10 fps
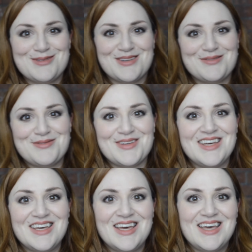of
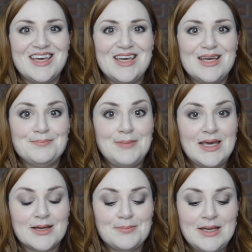
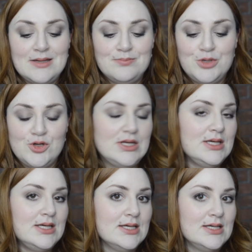makeup and
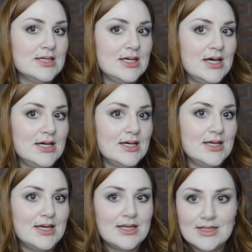beauty
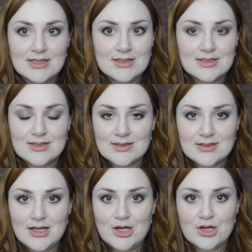and
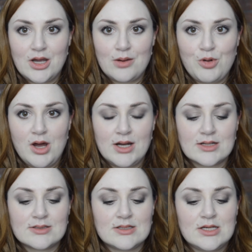hair care
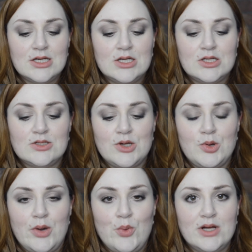products. So
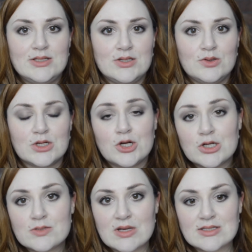I want to
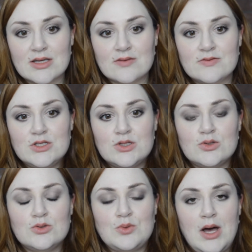encourage myself
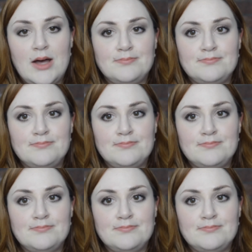to